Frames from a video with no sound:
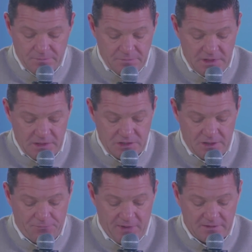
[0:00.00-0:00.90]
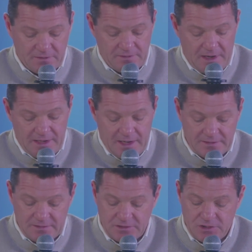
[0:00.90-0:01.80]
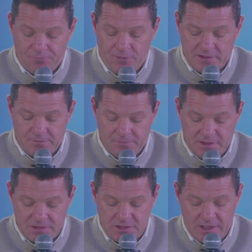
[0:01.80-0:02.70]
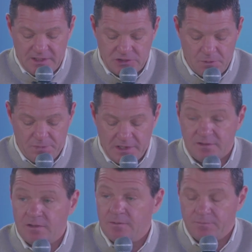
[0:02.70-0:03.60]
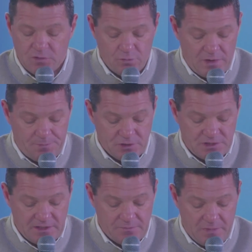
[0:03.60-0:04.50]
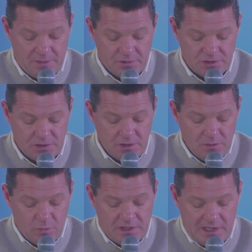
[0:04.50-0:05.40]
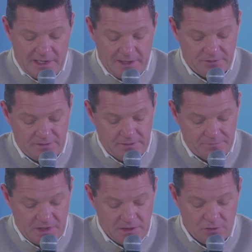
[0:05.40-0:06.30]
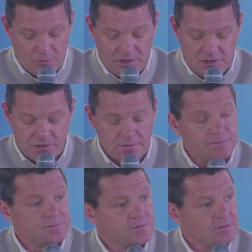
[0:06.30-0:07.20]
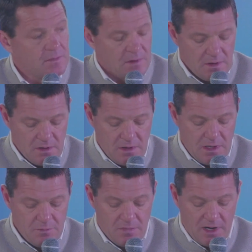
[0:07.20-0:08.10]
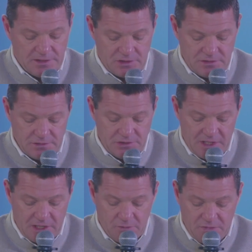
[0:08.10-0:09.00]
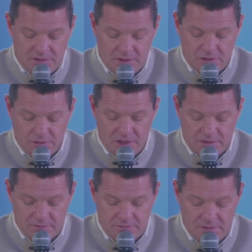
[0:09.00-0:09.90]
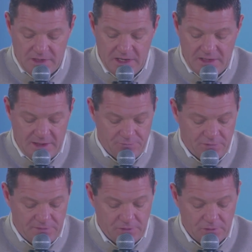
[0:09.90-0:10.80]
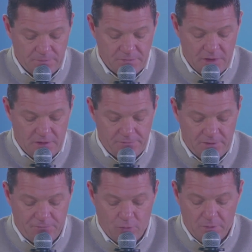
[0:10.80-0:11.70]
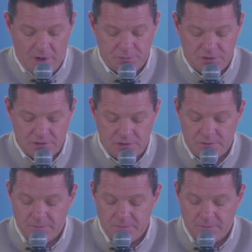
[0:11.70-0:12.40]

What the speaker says: These affected IATA's effectiveness and its ability to represent members with clarity and cohesion. In March, the Chair Committee conducted an in-depth review of reform options.